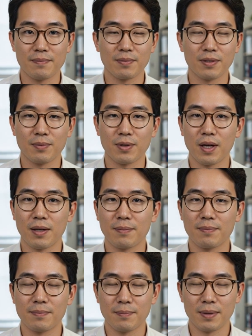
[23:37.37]

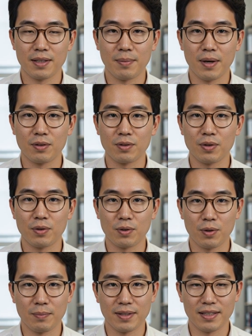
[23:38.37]
subscribe, hit the bell so you
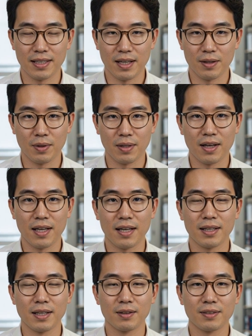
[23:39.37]
don't miss the next one,
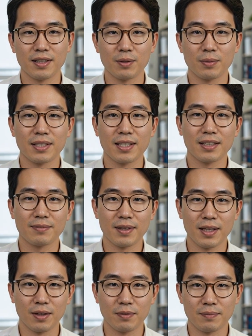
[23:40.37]
and I'll see you in the next
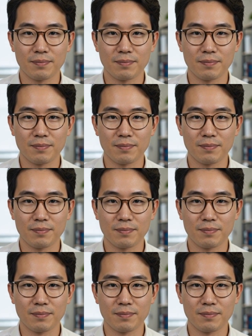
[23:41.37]
video.